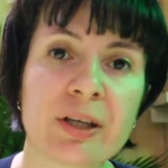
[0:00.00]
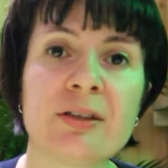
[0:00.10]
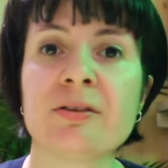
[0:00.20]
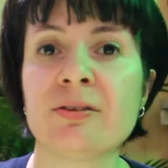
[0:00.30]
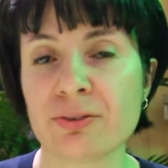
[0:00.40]
in
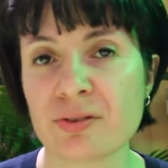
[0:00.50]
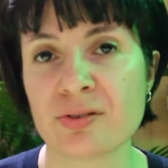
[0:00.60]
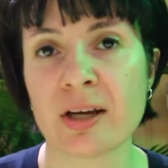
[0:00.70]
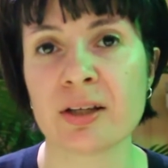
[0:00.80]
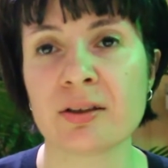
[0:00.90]
a different
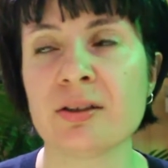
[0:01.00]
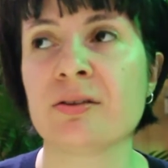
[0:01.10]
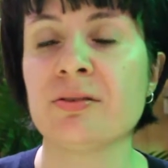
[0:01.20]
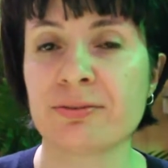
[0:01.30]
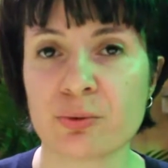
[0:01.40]
setting, in
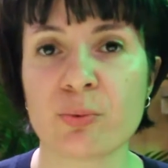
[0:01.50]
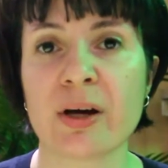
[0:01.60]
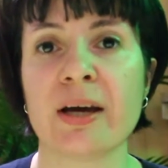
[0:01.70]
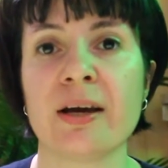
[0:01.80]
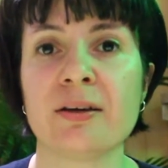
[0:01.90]
a different
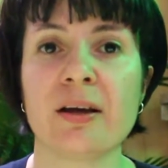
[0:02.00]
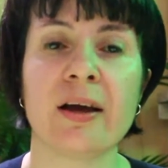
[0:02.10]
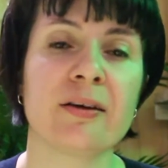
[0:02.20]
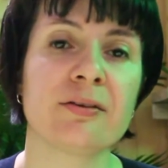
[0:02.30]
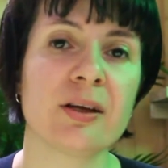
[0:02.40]
way,
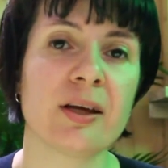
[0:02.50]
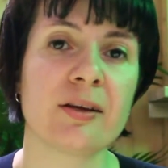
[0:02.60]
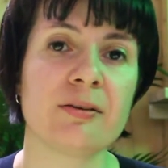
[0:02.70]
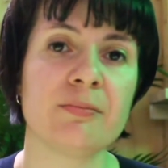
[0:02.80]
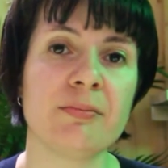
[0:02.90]
and
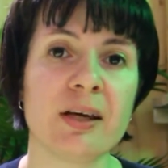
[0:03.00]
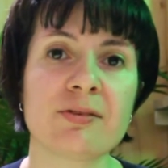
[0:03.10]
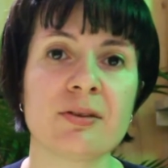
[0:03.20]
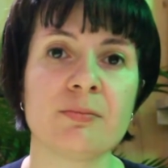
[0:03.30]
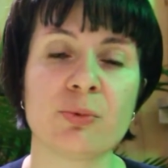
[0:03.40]
it
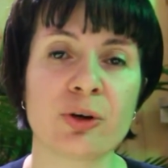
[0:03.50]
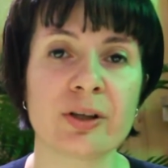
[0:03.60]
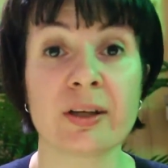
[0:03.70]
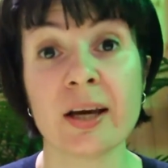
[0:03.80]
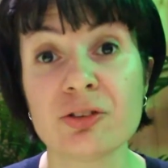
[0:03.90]
makes it more
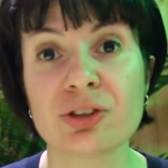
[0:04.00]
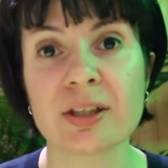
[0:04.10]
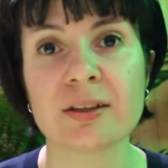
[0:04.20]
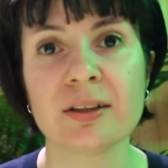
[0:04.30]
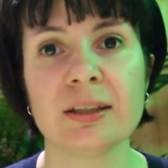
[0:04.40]

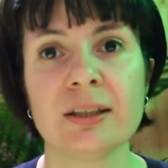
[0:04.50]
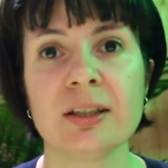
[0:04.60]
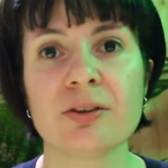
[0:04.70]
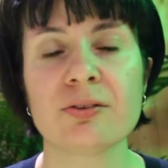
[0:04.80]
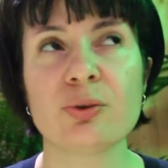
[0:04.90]
engaging
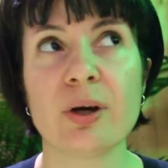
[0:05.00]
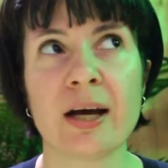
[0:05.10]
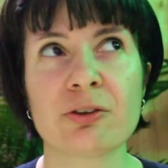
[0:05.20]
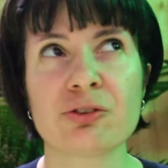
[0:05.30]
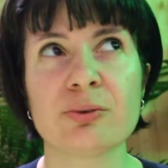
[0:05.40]
to
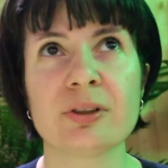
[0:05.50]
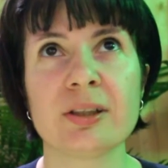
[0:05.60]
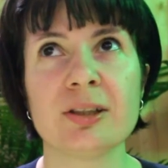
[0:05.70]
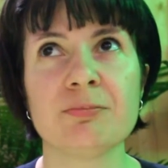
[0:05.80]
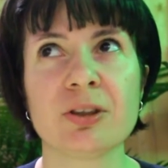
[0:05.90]

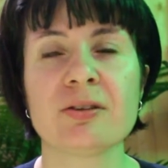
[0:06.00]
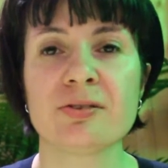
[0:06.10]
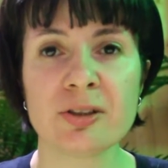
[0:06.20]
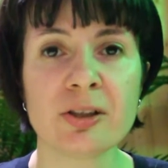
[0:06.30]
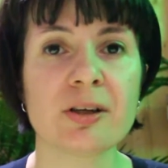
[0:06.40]
actually
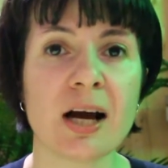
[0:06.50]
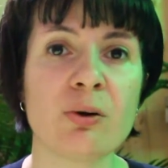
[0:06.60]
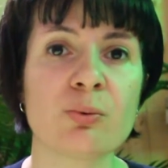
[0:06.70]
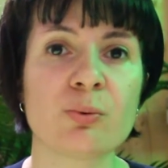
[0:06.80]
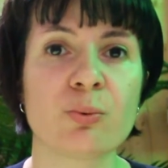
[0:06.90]
consider
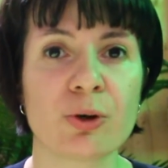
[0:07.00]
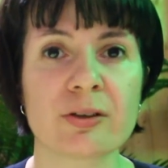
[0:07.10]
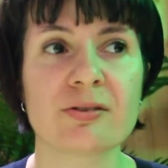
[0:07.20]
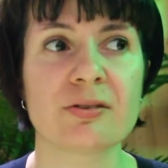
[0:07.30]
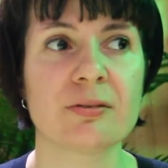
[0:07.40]
how
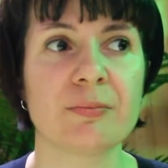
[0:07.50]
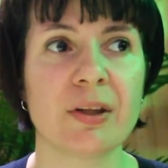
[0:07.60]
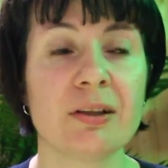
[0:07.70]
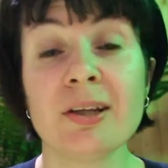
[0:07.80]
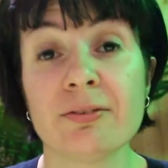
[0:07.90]
works
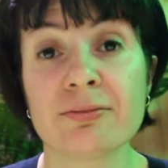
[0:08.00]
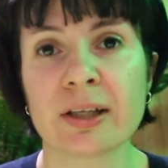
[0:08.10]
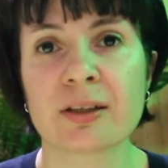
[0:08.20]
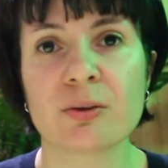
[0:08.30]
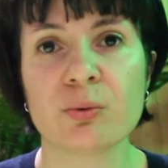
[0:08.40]
live, like